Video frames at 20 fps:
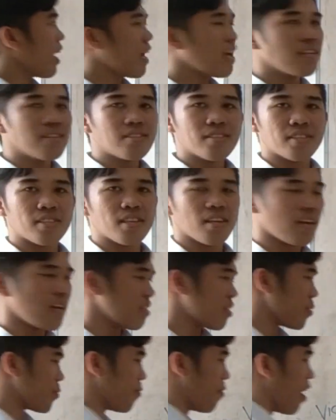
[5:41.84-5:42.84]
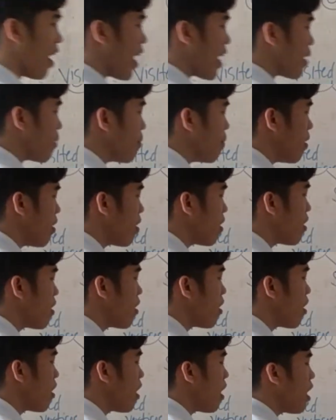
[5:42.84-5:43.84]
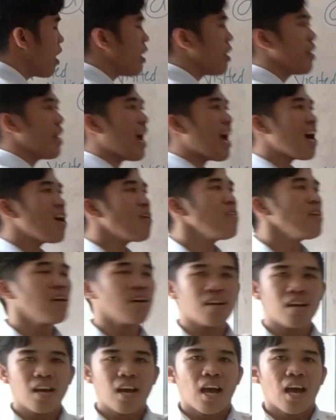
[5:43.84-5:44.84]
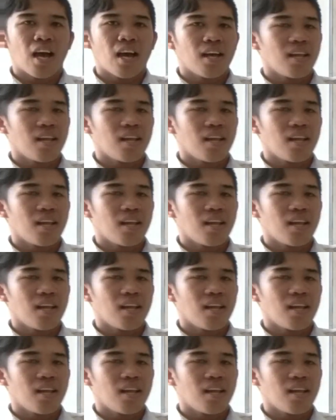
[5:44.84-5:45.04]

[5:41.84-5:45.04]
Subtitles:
AC is 5. Now,